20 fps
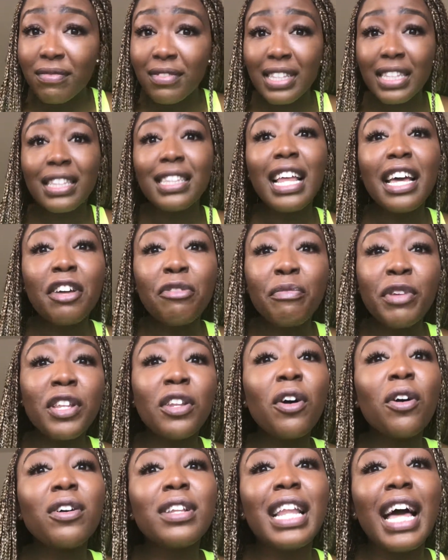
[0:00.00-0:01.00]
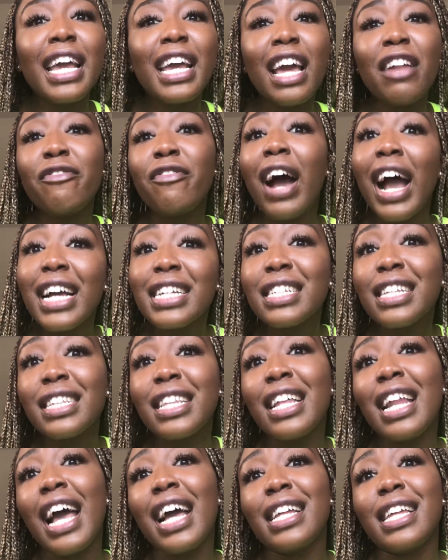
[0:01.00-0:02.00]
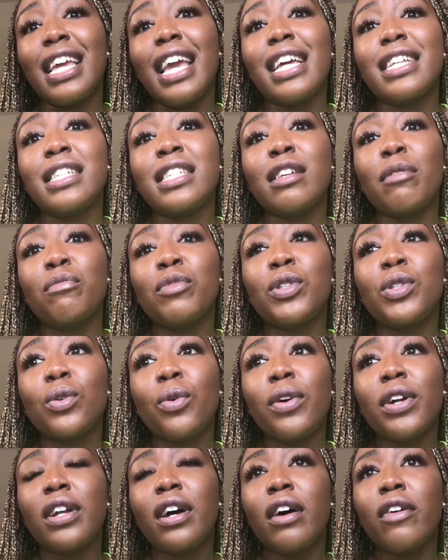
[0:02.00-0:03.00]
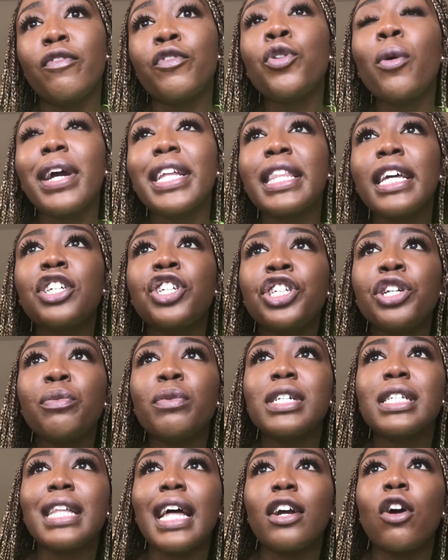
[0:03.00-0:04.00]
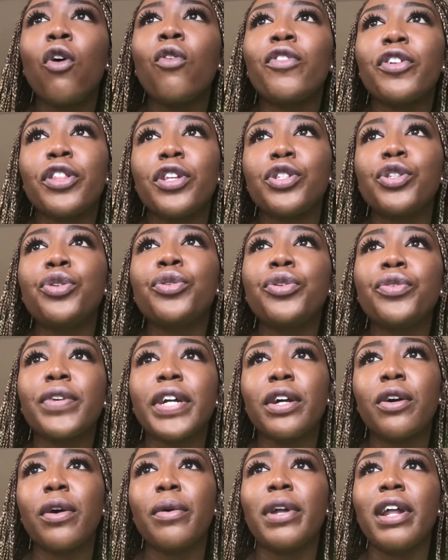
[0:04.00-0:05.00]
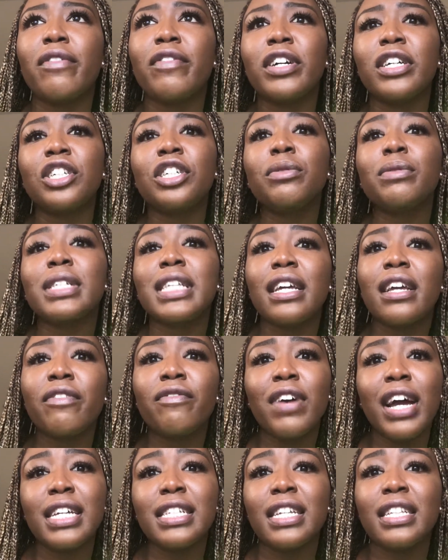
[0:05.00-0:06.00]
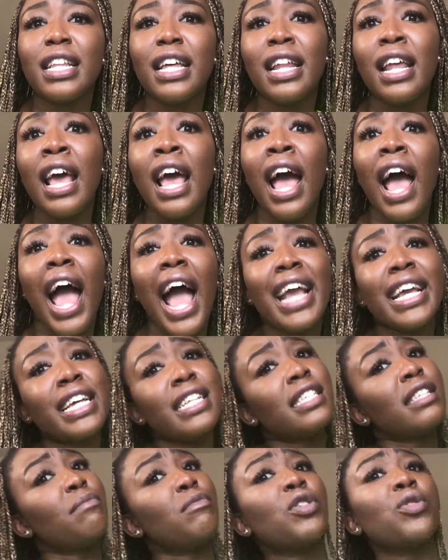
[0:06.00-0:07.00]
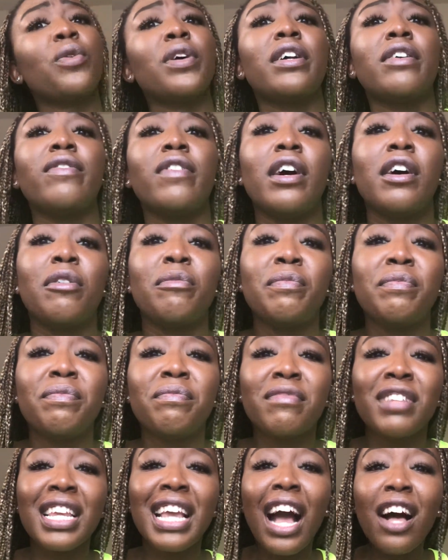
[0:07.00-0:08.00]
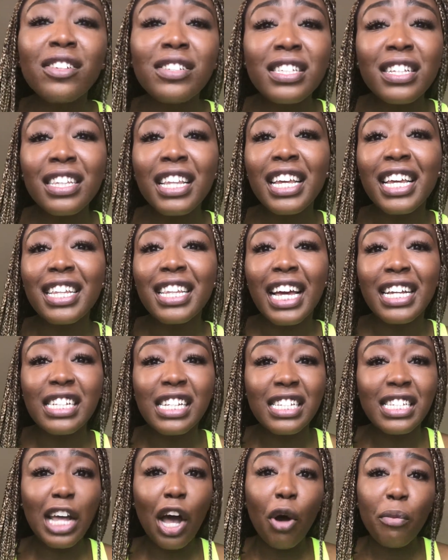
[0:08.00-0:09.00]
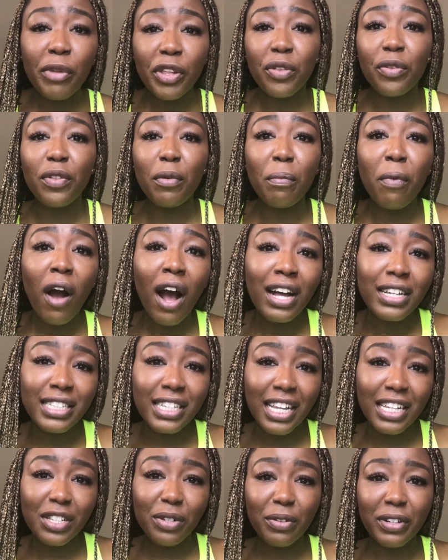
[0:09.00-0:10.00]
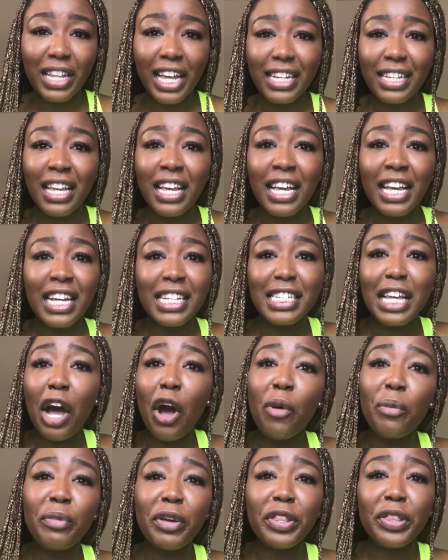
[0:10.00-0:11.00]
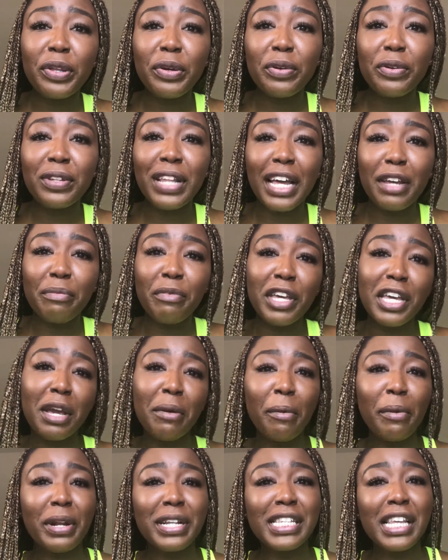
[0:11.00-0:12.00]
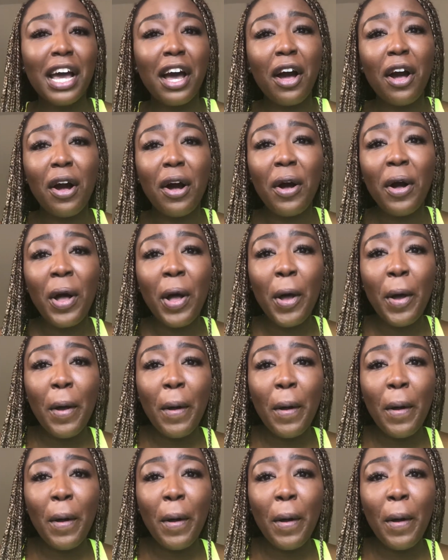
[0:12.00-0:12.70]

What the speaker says: letting me know, like advising that I get some sort of, no, I think she was like over the tutoring or whatever. She was like advising that I get some sort of counseling, like just to help me through the process, or like to help me through like being able to tell